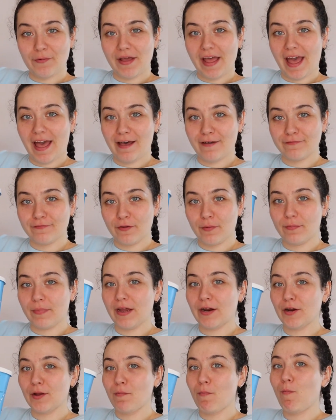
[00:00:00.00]
we have
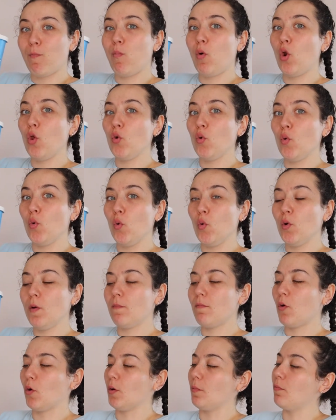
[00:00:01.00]
berry blue,
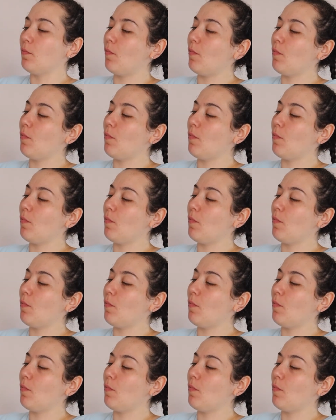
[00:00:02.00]
or